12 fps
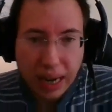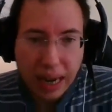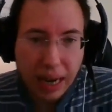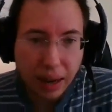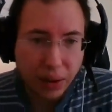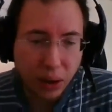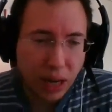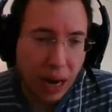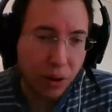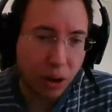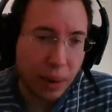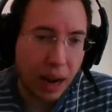and they're
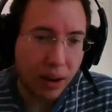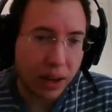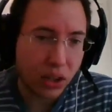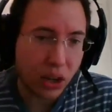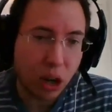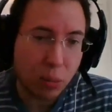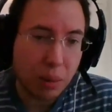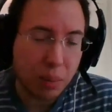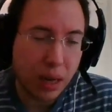cared about as a human